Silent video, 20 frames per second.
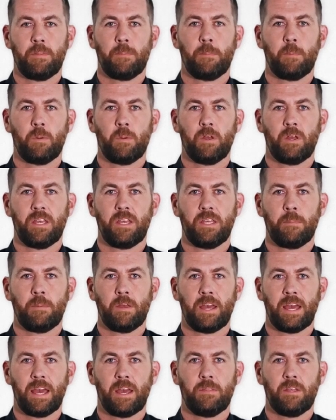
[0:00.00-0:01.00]
Products
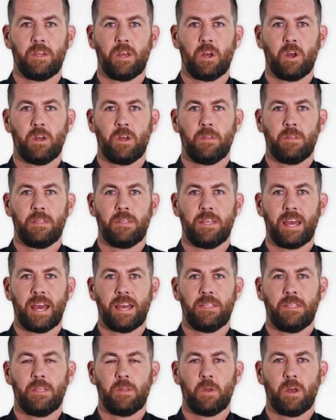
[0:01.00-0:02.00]
might have a constant
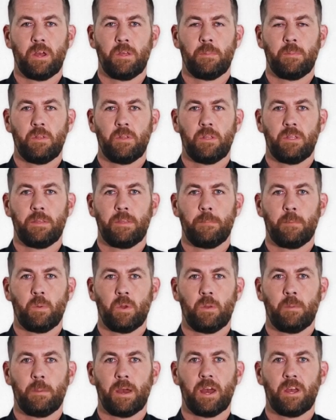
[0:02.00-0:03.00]
hazard rate for a
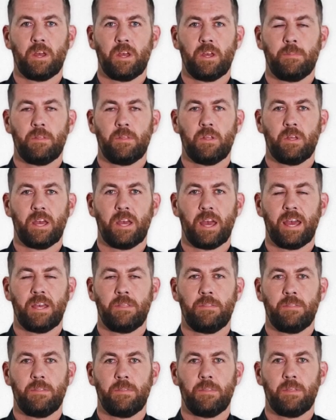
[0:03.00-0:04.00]
small part of their
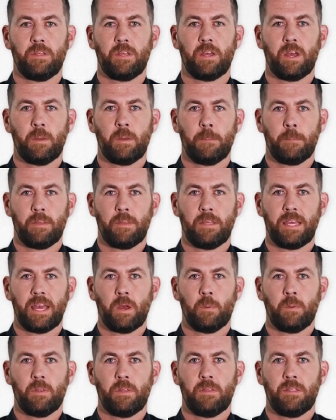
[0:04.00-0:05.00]
life, but they
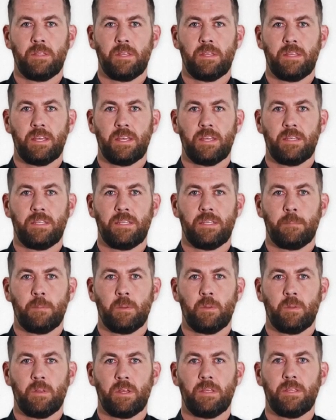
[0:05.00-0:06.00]
will still
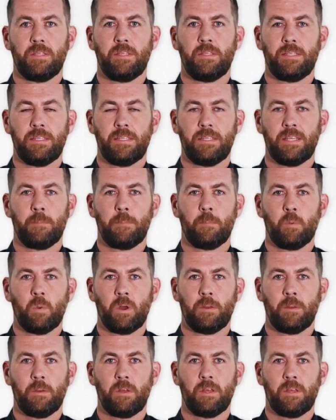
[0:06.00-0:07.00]
experience some
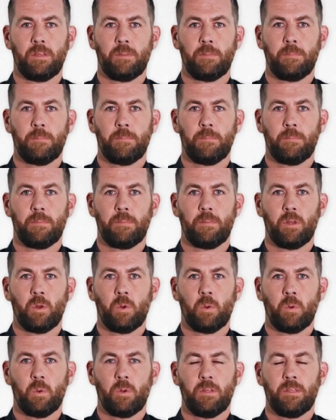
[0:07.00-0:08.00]
wear in,
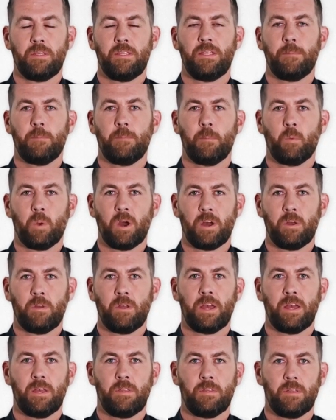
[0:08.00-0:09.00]
or some
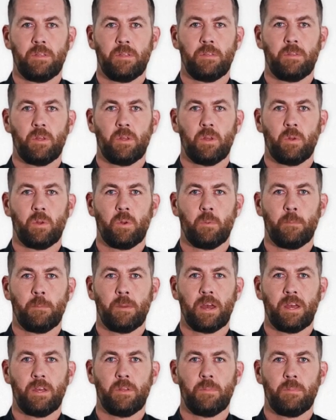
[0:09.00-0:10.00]
wear out, or
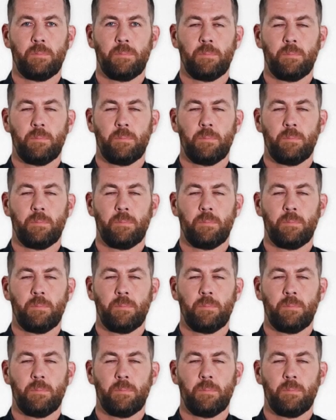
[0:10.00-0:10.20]
both.